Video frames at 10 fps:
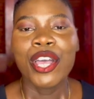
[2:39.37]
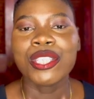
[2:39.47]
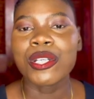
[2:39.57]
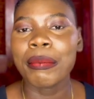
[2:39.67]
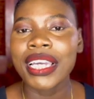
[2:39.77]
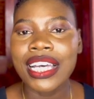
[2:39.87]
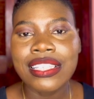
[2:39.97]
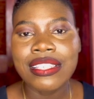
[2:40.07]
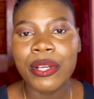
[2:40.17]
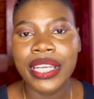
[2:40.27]
So because
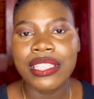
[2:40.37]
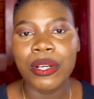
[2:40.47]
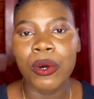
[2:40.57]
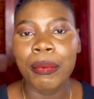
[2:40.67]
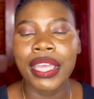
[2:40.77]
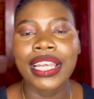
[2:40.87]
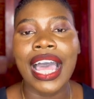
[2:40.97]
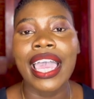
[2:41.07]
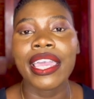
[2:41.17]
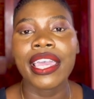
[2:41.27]
it's going to open,
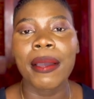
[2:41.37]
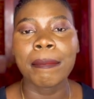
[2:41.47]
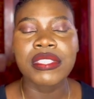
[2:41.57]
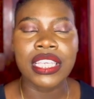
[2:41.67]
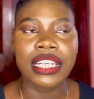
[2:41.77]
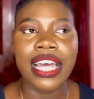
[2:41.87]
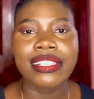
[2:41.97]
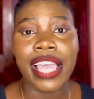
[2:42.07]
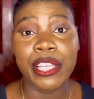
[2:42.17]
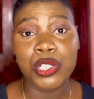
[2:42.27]
I said that
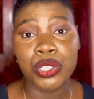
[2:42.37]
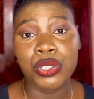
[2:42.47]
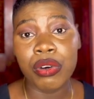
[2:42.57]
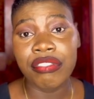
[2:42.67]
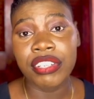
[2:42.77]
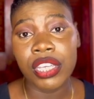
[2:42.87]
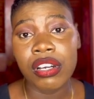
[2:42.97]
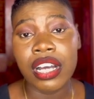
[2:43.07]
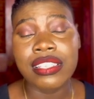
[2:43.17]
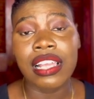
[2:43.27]
I should do a video
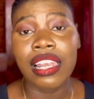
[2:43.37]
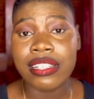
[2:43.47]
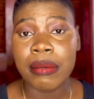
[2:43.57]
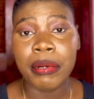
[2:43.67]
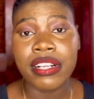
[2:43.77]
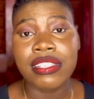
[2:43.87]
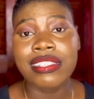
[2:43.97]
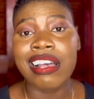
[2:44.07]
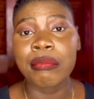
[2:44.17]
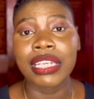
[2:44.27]
because a lot of persons
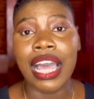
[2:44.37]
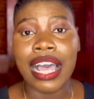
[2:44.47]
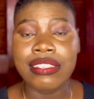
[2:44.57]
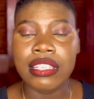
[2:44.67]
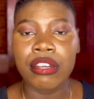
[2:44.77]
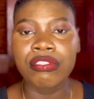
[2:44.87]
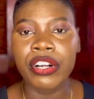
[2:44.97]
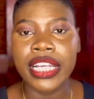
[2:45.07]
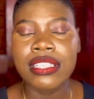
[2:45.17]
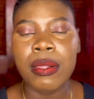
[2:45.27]
have been asking for
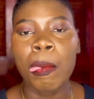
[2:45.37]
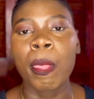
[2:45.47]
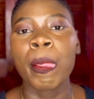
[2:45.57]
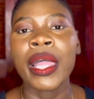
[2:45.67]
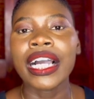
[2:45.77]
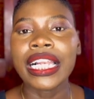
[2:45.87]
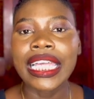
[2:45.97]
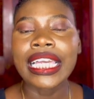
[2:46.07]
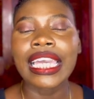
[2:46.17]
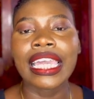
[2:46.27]
it.
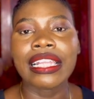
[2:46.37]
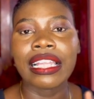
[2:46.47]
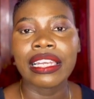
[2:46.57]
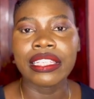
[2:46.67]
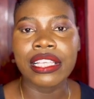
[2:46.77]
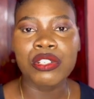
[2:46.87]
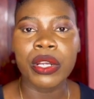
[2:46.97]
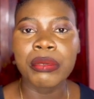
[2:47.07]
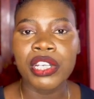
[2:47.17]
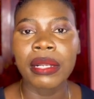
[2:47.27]
Click the
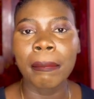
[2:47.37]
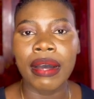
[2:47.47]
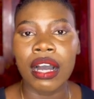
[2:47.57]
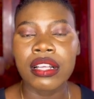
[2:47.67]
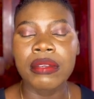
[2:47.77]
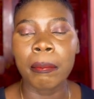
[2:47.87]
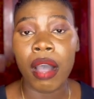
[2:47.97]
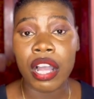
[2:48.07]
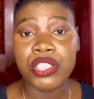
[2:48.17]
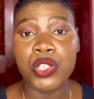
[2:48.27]
description
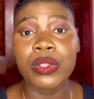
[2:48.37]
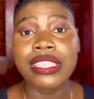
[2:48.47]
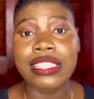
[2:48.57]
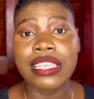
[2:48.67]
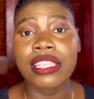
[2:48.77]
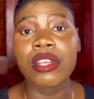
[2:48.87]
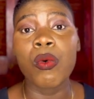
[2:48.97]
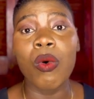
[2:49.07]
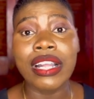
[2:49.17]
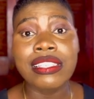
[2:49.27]
box. You'll see the
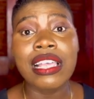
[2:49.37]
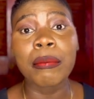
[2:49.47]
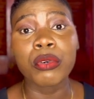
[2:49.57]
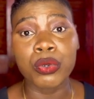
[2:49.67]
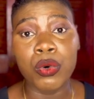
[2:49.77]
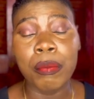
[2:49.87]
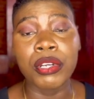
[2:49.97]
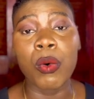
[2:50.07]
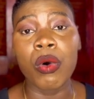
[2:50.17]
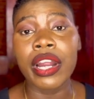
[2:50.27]
WhatsApp group, the
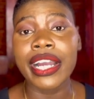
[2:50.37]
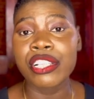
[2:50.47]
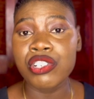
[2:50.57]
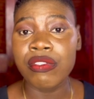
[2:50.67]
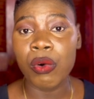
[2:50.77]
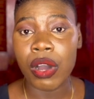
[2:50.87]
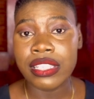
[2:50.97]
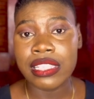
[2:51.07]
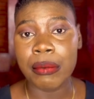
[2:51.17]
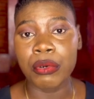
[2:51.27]
work and travel
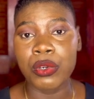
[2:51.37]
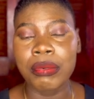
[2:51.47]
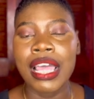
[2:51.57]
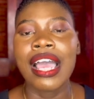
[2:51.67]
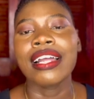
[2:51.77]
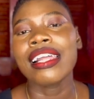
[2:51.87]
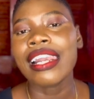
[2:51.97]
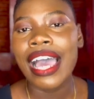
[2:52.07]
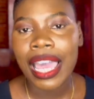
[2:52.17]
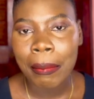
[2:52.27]
WhatsApp group that
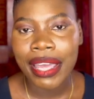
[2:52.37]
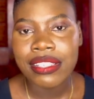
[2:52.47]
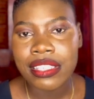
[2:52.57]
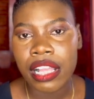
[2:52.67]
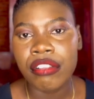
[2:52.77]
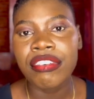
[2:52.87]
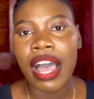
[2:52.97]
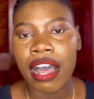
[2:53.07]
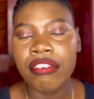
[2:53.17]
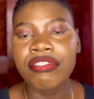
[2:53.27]
I myself
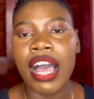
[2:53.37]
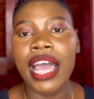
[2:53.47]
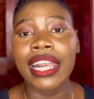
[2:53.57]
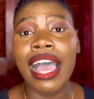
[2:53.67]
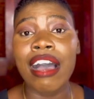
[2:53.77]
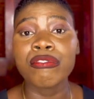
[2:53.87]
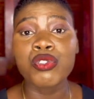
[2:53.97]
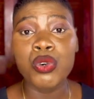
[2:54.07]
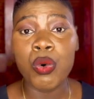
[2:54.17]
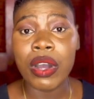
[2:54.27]
have, and I have
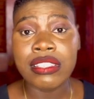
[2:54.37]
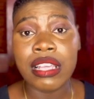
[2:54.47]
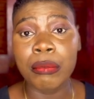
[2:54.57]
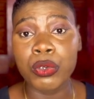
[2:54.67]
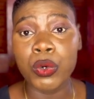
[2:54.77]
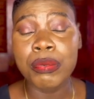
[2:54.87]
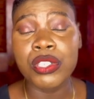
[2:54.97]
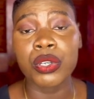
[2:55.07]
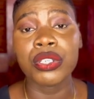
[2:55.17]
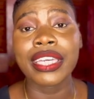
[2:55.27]
2 WhatsApp groups,
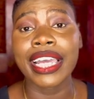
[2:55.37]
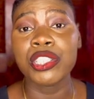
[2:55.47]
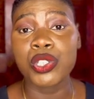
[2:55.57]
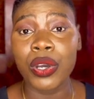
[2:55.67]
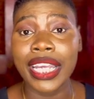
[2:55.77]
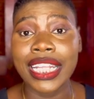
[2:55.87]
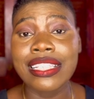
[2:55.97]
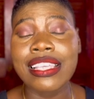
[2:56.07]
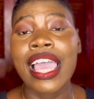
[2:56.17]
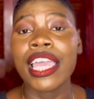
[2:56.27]
so you can join
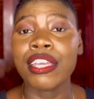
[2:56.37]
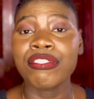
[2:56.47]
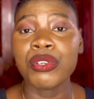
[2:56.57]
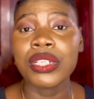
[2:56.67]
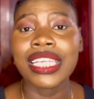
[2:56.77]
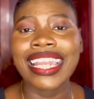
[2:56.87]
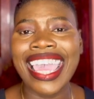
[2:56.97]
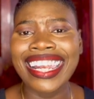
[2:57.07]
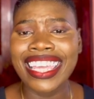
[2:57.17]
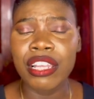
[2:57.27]
it if you need
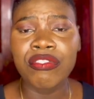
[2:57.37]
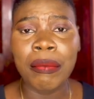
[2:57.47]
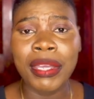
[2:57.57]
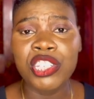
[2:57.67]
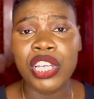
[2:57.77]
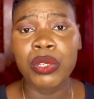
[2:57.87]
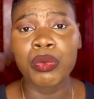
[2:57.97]
any information.